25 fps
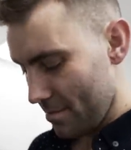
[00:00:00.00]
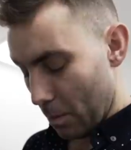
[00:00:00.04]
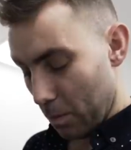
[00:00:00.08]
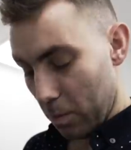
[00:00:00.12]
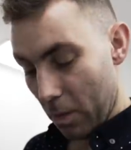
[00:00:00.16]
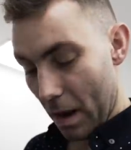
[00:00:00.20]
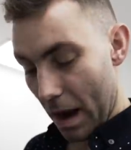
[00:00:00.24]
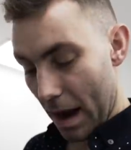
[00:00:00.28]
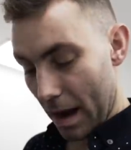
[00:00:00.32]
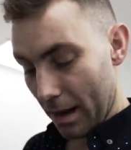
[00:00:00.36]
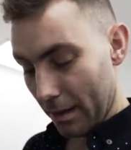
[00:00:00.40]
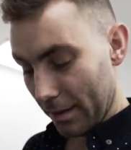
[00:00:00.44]

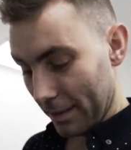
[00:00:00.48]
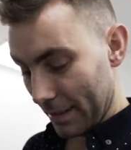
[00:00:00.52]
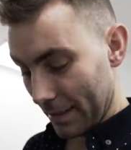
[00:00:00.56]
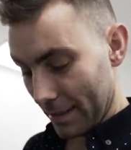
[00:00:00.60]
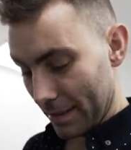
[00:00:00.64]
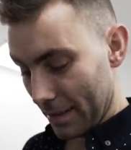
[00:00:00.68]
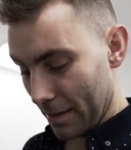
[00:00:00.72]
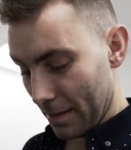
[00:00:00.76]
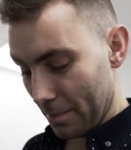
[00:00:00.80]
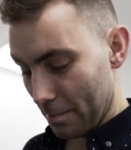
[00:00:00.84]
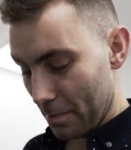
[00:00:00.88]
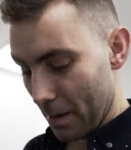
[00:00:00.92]
Well,
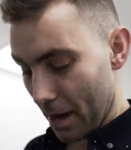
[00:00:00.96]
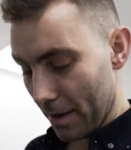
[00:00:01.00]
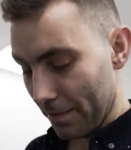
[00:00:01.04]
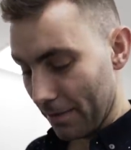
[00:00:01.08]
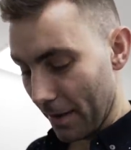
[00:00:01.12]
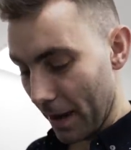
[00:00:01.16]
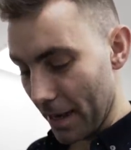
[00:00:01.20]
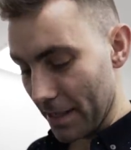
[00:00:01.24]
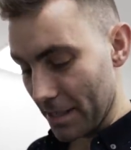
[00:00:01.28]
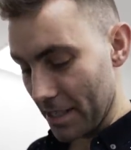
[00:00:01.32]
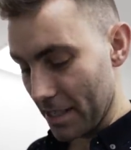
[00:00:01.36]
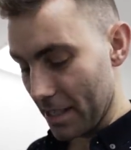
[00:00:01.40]
my
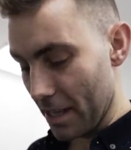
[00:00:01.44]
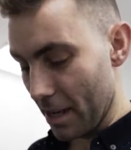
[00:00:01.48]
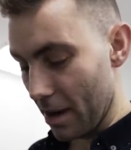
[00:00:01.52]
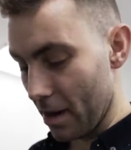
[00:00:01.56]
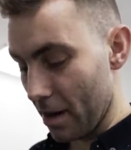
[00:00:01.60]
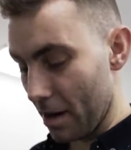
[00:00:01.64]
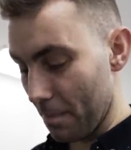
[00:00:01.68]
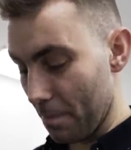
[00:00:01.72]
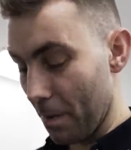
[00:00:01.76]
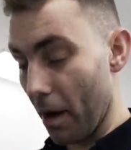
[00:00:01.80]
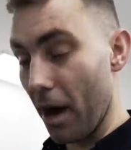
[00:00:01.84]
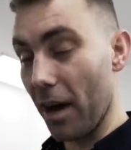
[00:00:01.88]
face is the
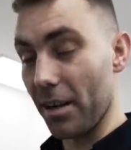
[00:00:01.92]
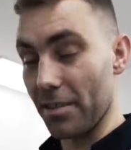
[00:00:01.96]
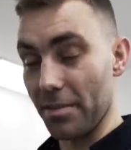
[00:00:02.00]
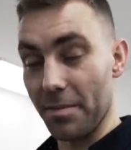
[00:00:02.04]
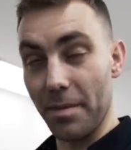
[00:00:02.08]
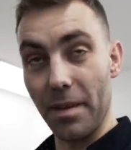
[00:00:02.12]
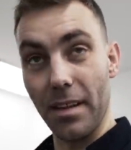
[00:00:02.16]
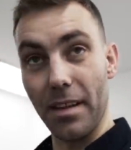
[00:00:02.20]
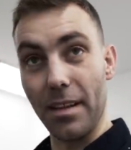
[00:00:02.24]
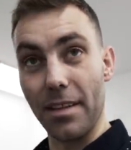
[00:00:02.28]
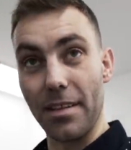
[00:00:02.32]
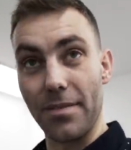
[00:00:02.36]
only part
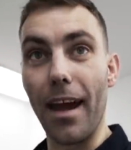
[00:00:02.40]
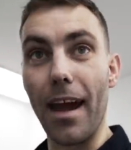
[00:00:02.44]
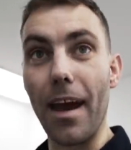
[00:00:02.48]
of me that's